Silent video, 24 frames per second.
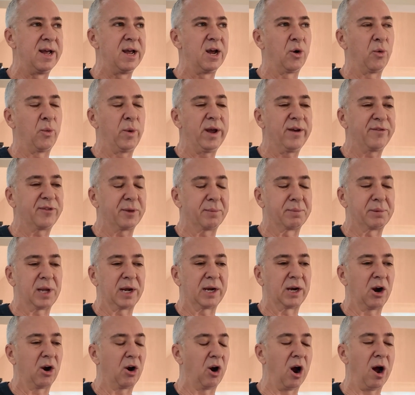We have to
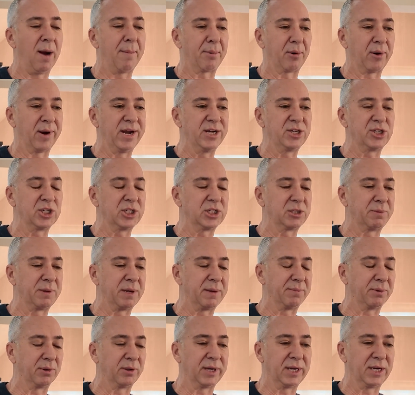plug our operations
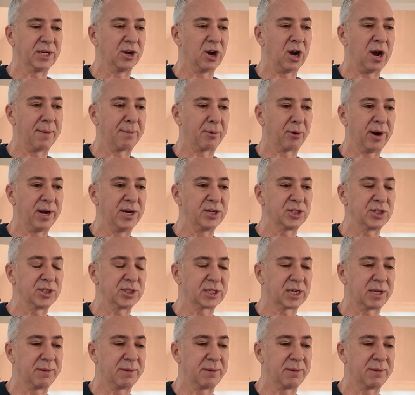people into operations